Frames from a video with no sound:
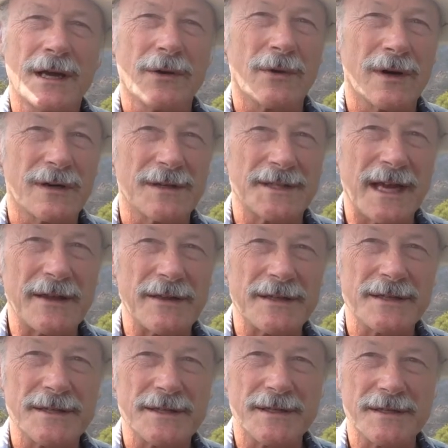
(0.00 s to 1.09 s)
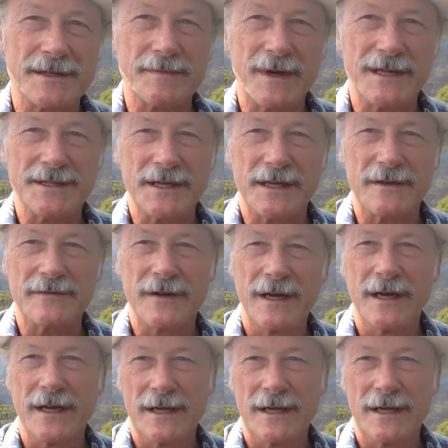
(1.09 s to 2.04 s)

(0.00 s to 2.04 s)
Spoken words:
whereas others, such as myself,